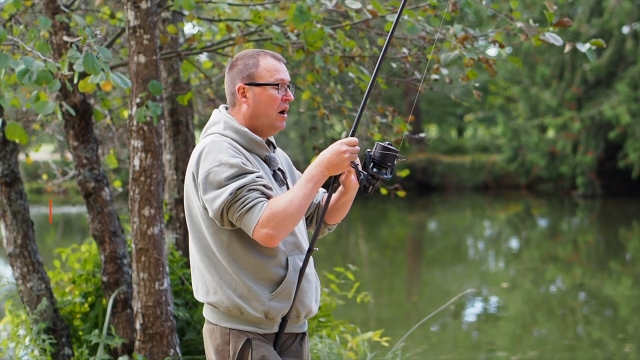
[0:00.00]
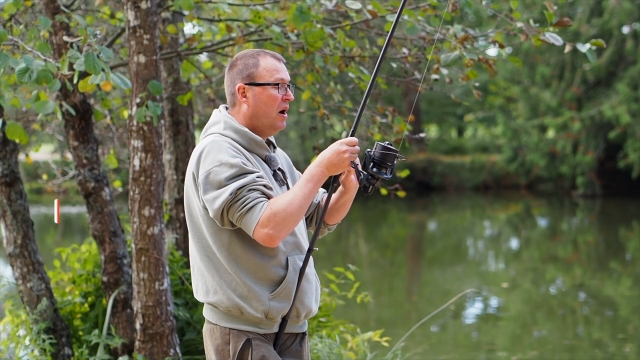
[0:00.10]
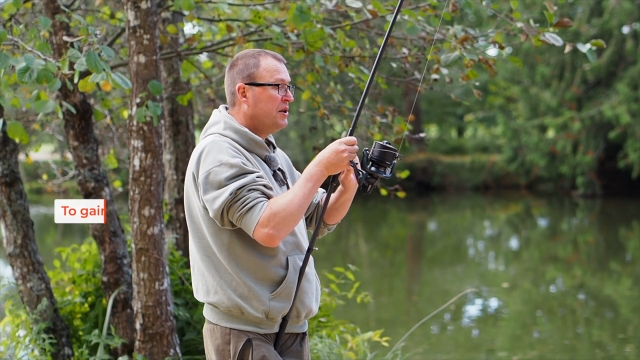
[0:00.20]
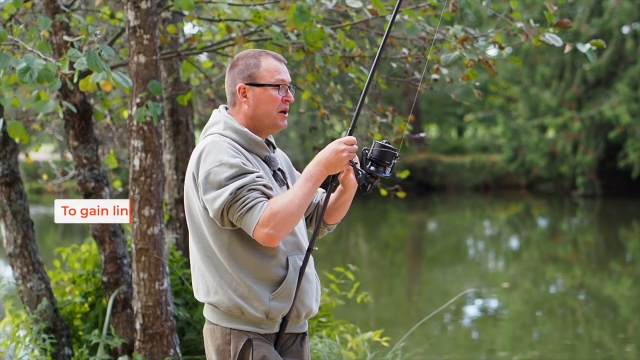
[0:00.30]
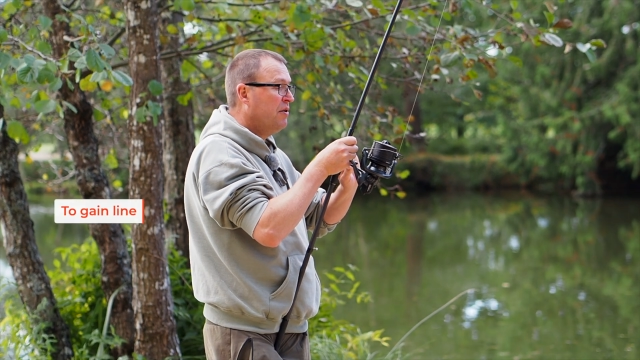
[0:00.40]

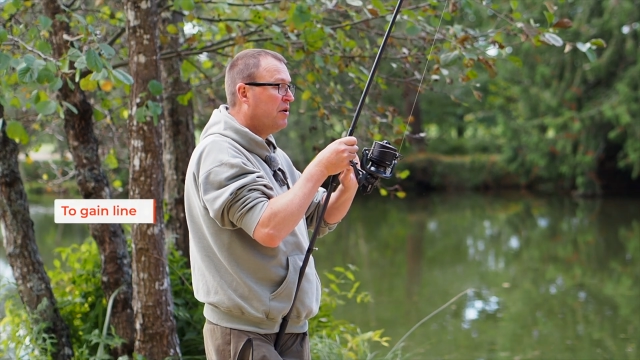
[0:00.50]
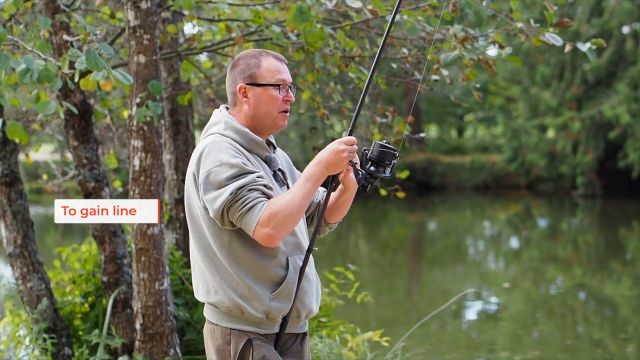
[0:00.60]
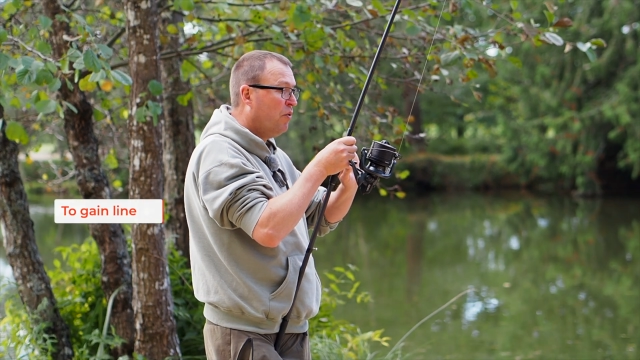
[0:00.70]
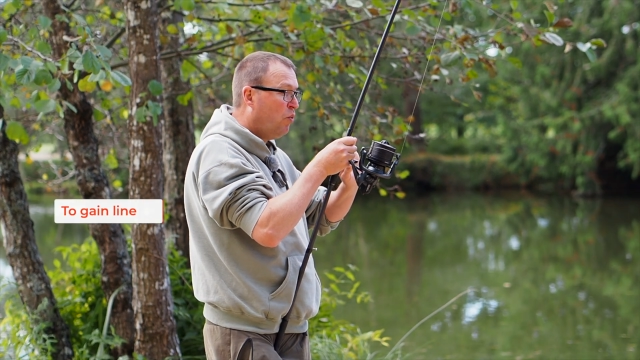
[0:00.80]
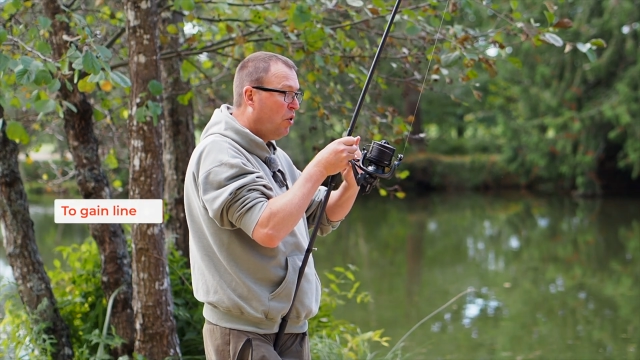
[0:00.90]
I don't kind
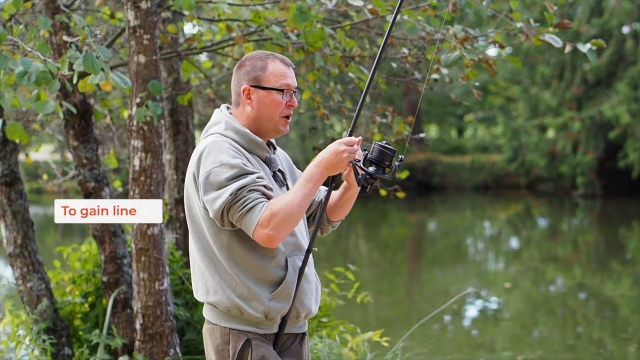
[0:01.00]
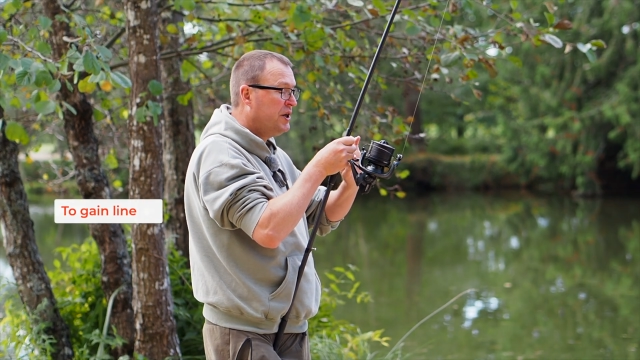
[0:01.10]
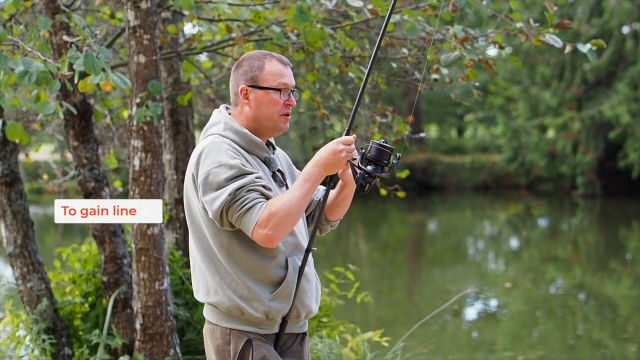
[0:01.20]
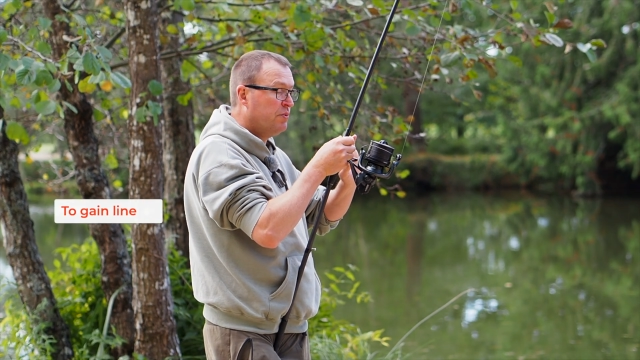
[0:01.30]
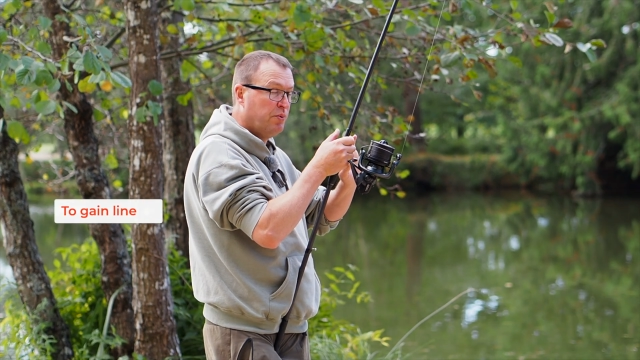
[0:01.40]
of
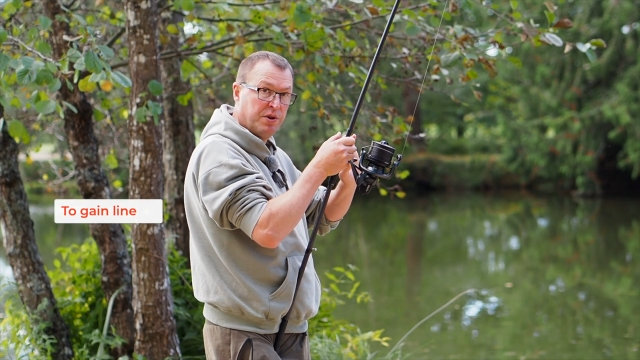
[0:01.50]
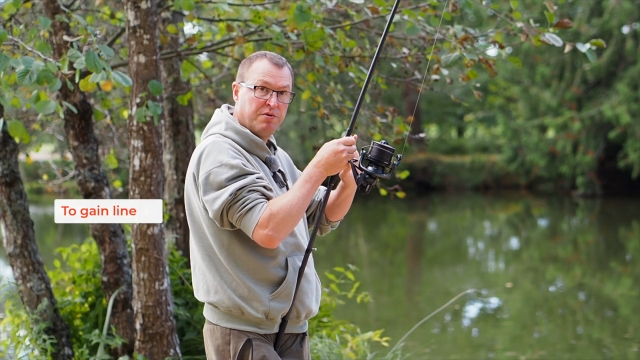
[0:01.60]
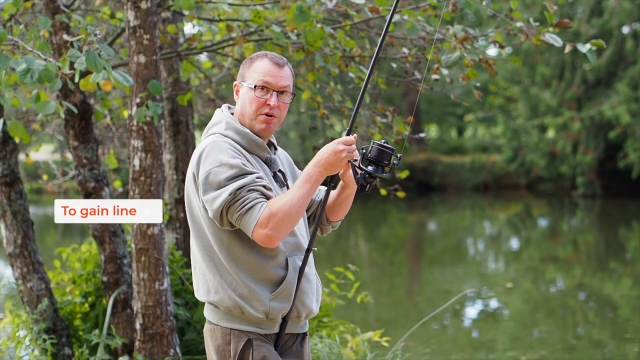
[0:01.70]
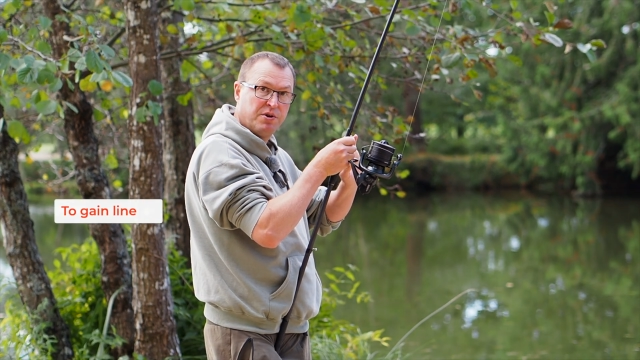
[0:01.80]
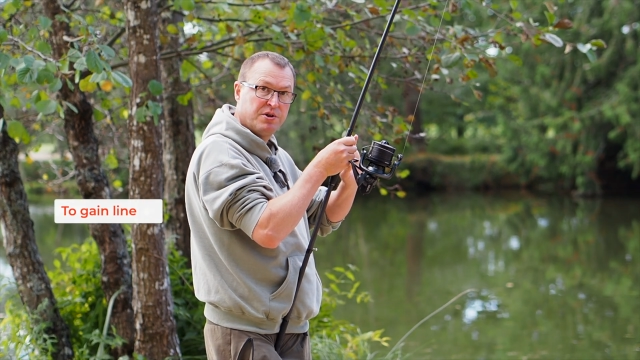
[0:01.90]
wind with the
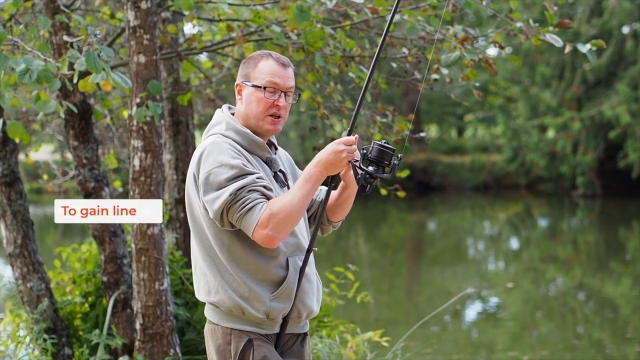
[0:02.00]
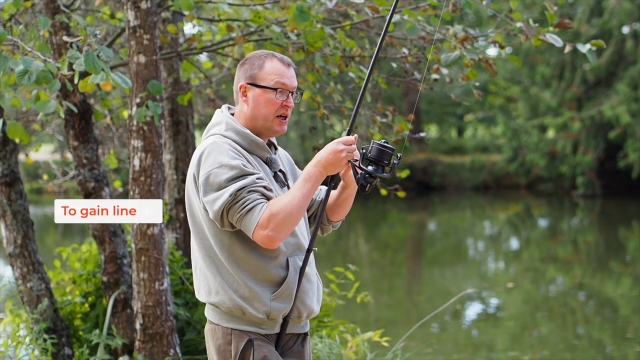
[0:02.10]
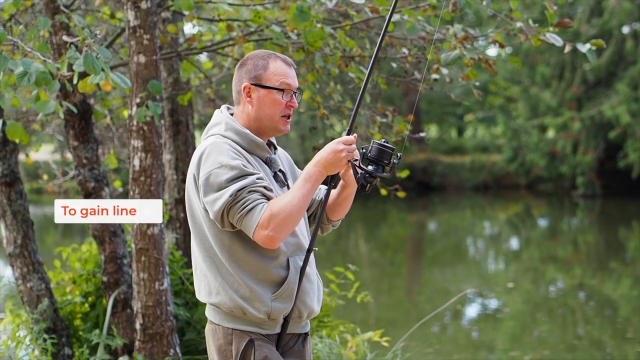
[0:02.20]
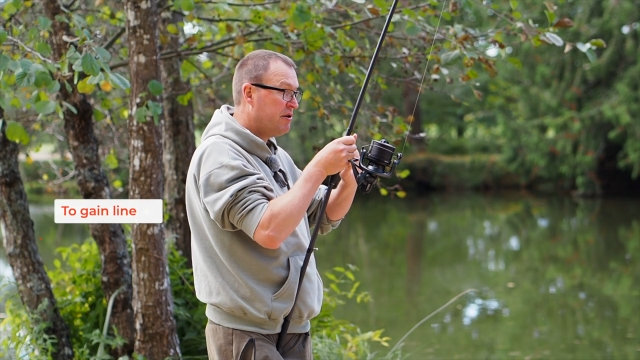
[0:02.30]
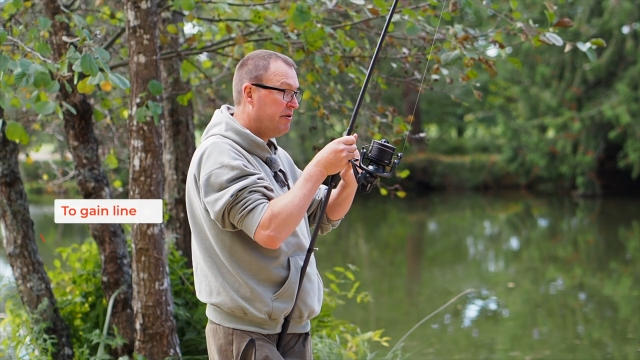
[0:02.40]
rod
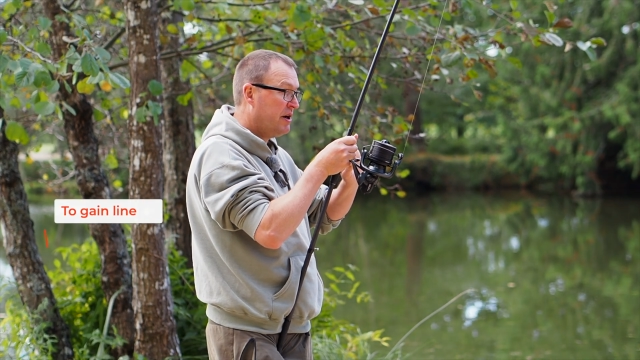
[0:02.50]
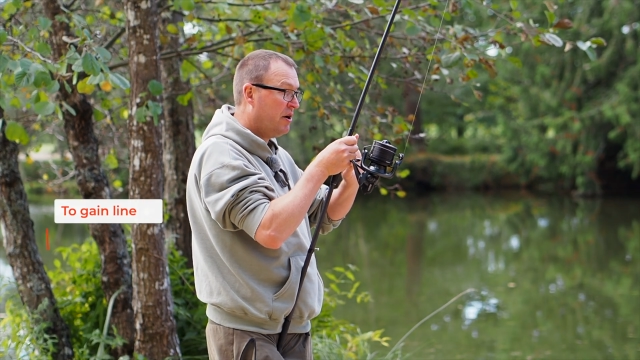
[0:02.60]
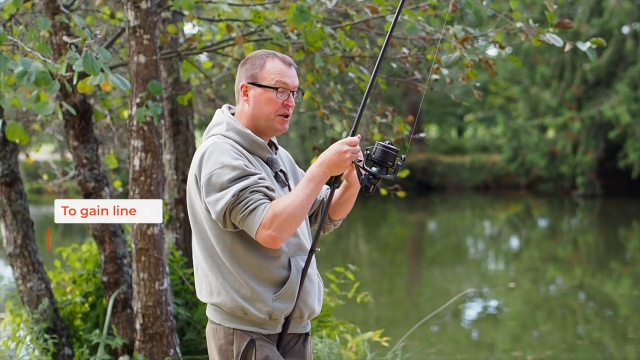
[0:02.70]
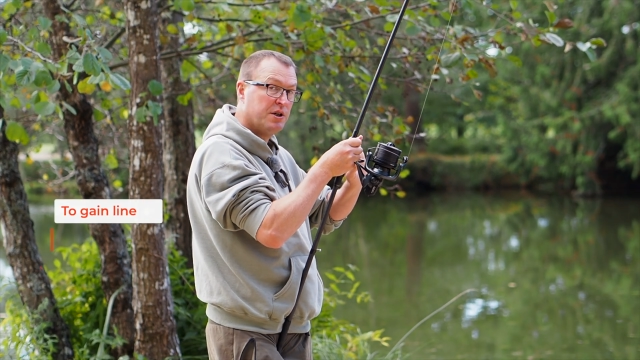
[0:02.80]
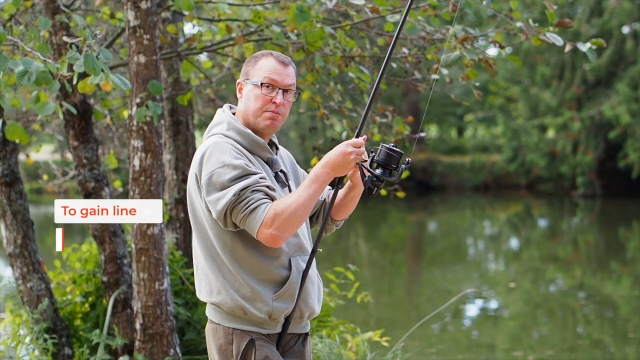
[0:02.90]
stationary,
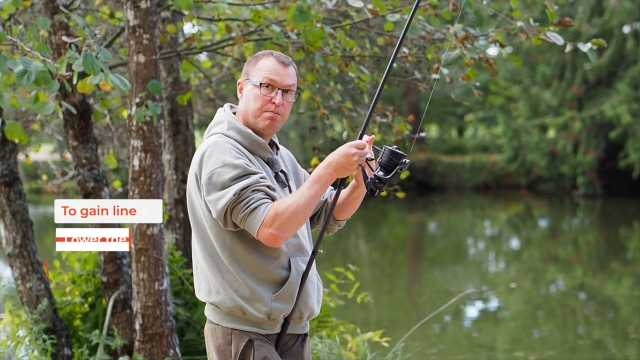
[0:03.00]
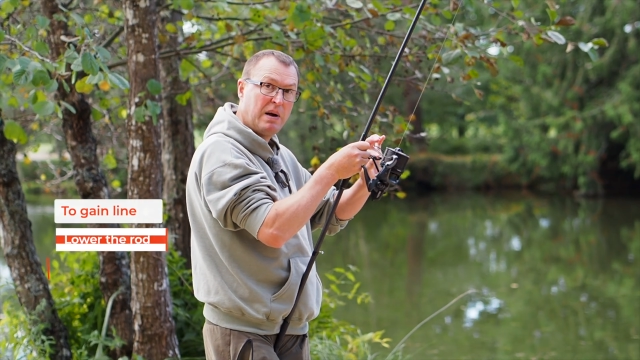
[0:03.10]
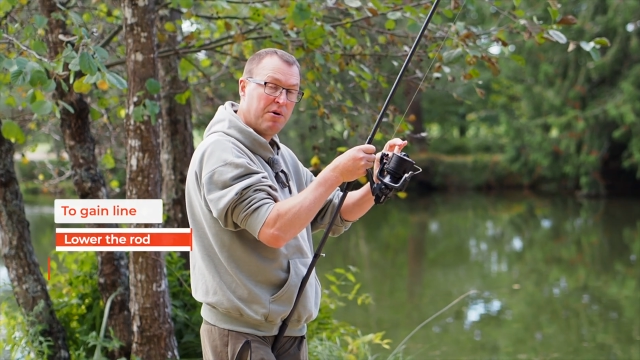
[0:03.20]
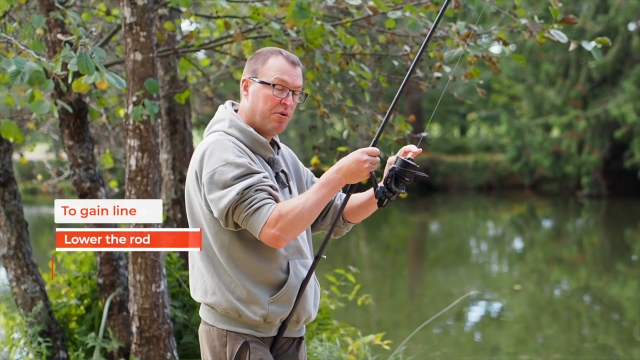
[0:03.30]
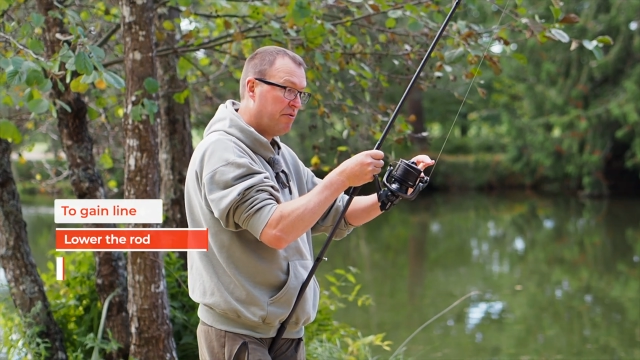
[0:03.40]
I just
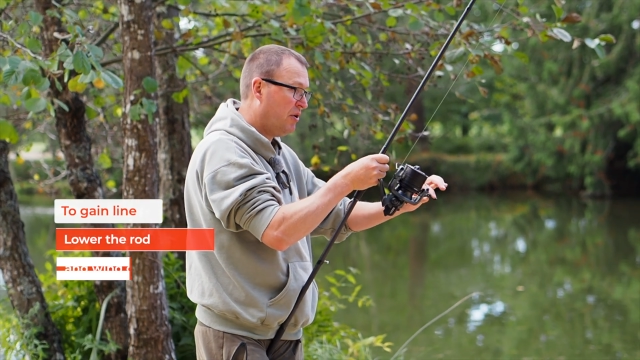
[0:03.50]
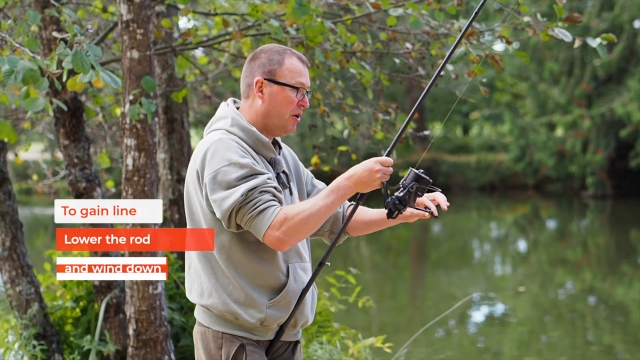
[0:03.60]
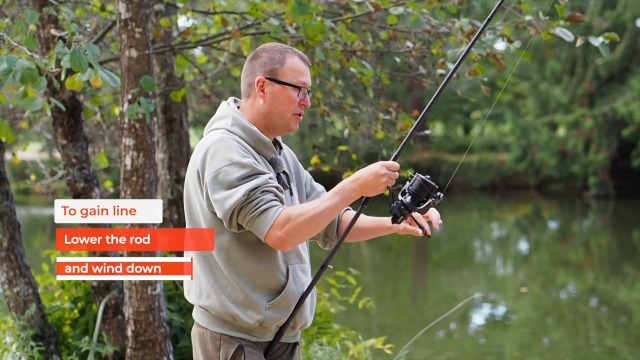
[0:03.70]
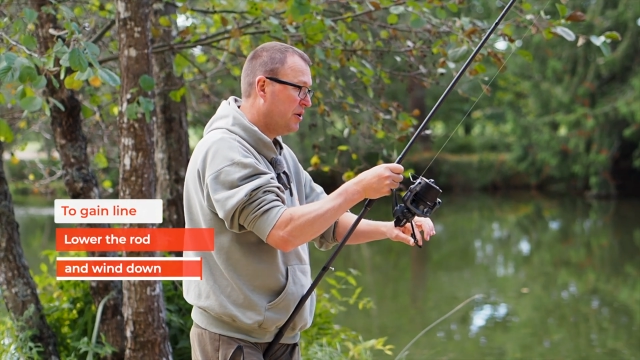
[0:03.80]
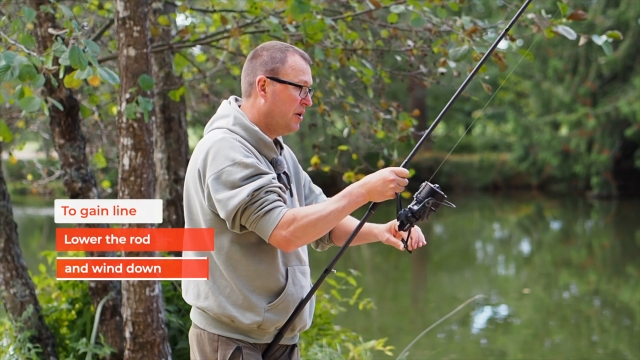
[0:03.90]
bow the rod